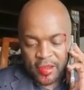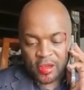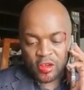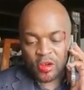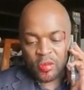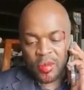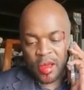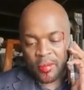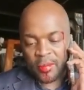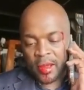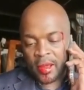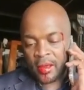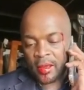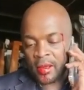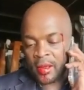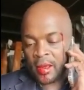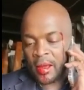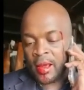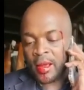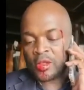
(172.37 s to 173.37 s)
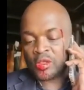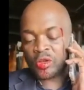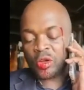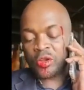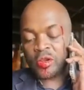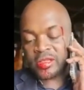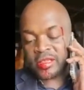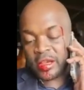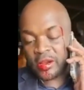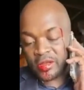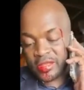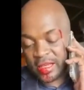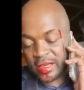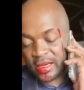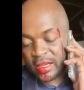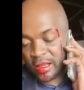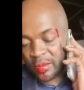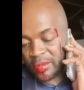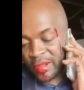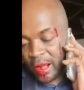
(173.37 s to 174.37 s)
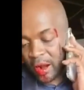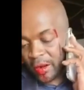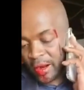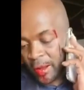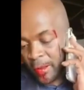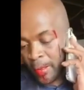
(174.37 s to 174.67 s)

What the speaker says: Thank you, ma'am. So you say you're sending them now?